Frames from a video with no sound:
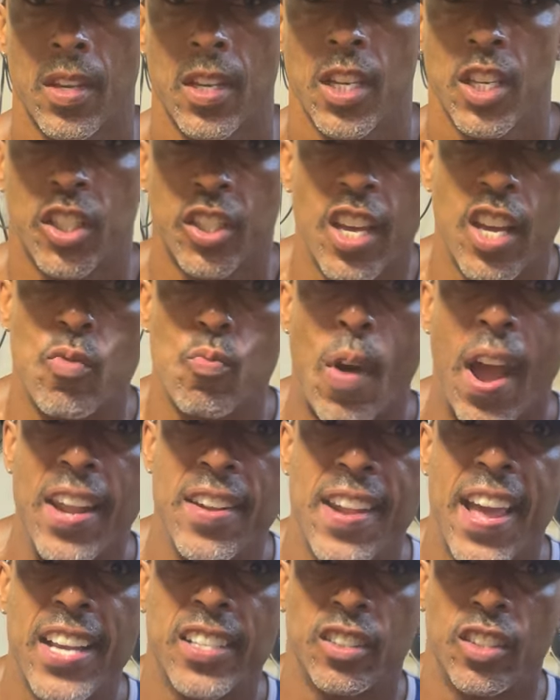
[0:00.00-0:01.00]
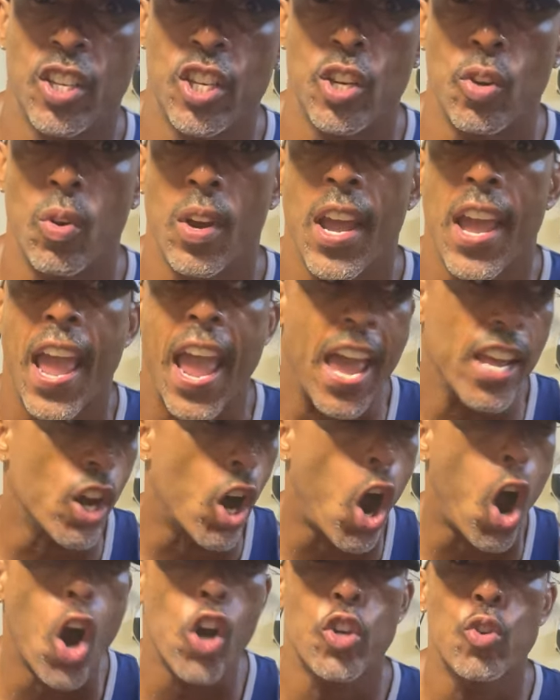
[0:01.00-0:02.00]
sitting right next to you. And
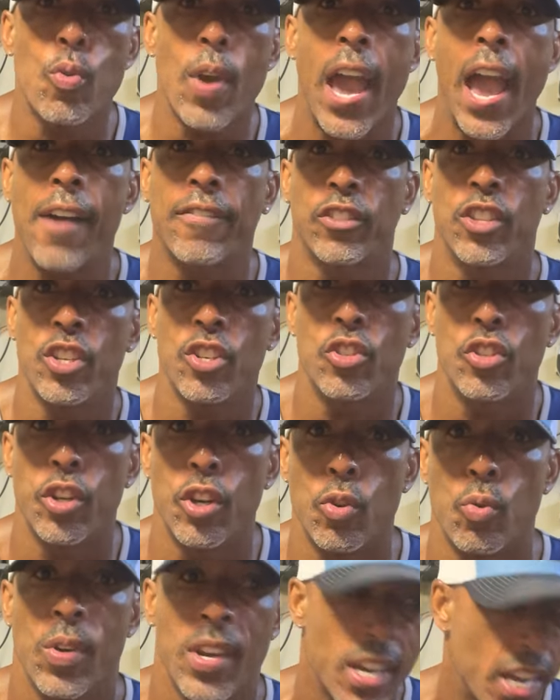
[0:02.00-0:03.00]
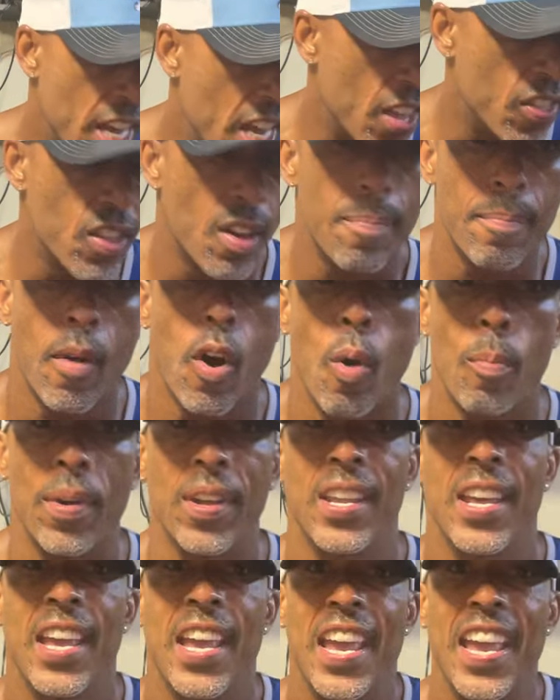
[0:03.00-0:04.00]
all you have to do in the
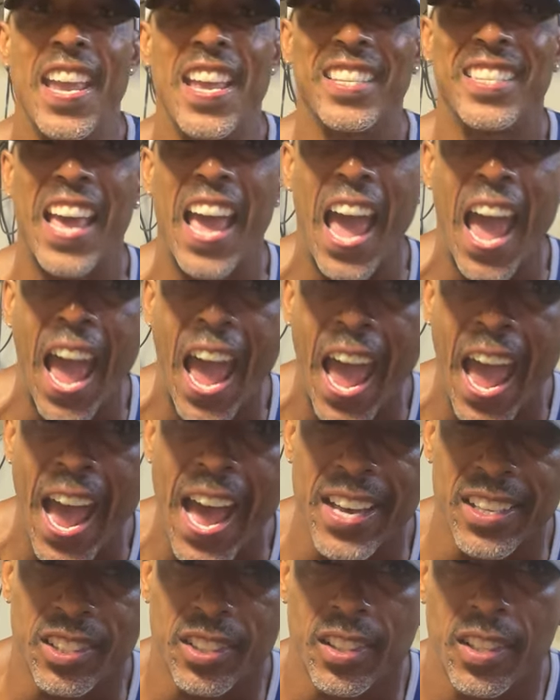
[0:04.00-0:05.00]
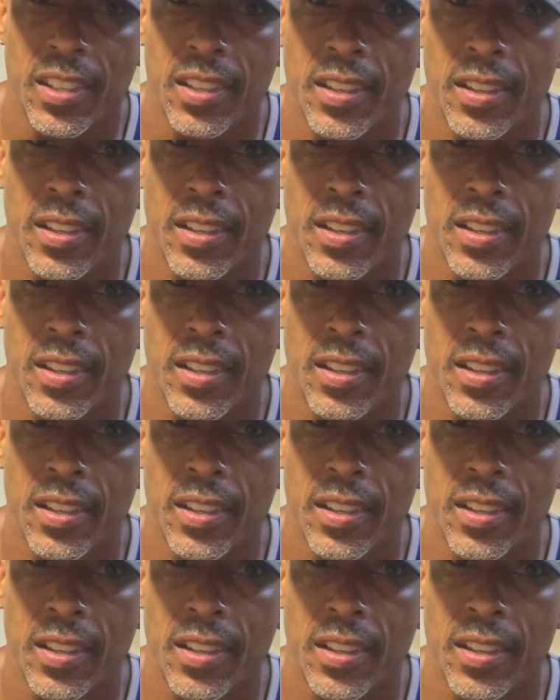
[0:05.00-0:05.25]
moment is ask